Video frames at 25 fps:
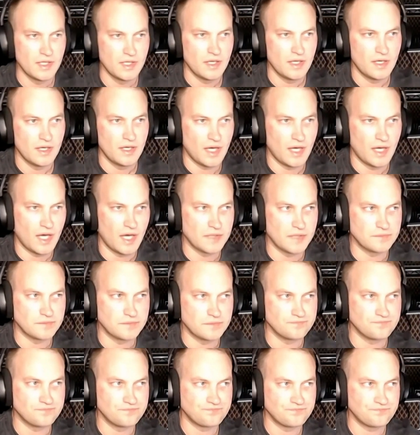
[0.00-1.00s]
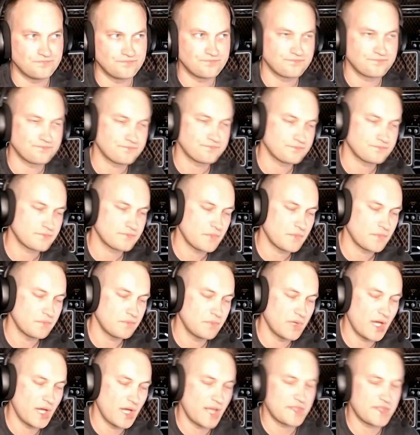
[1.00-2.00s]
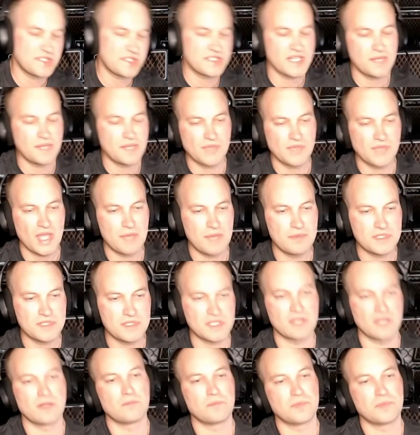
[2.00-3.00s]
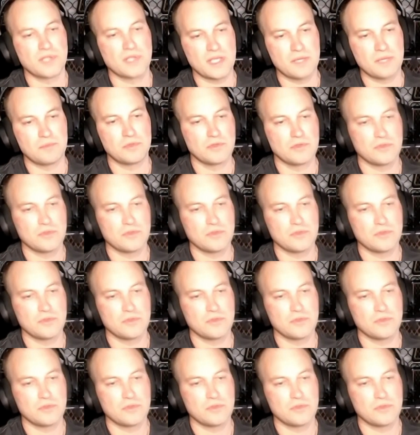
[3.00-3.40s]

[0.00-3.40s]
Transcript: But at the same time, isn't unplayable.